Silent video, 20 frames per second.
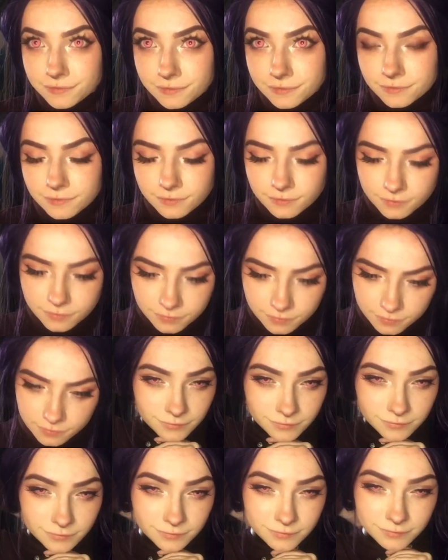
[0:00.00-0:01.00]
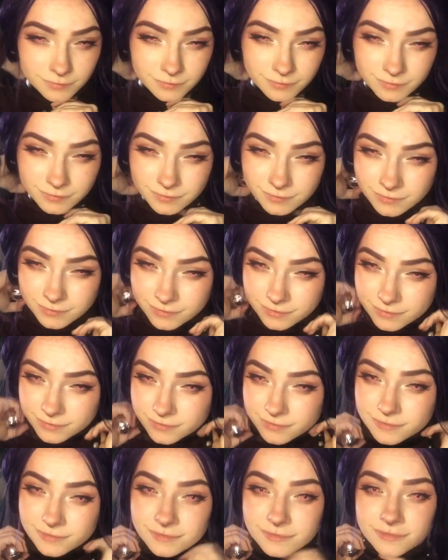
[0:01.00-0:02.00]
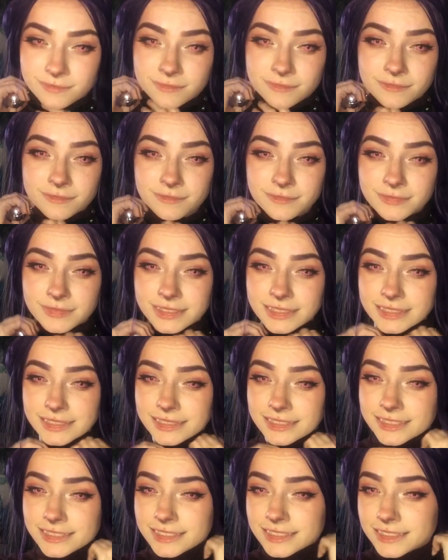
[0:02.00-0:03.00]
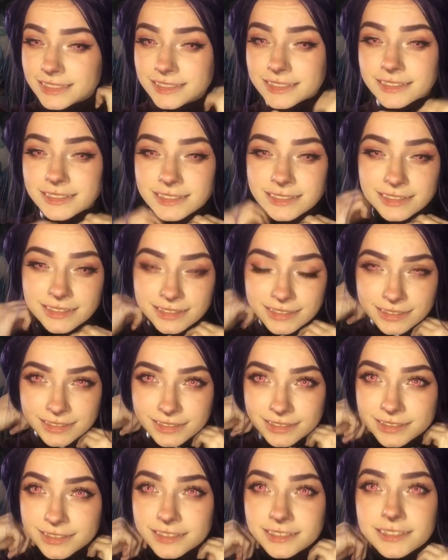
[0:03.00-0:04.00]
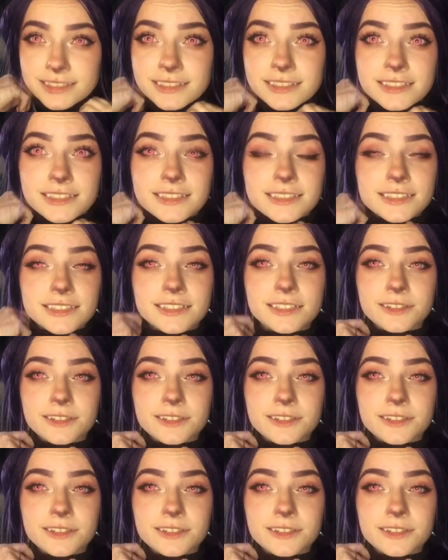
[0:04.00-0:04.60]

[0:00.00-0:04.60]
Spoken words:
No one is speaking in this clip.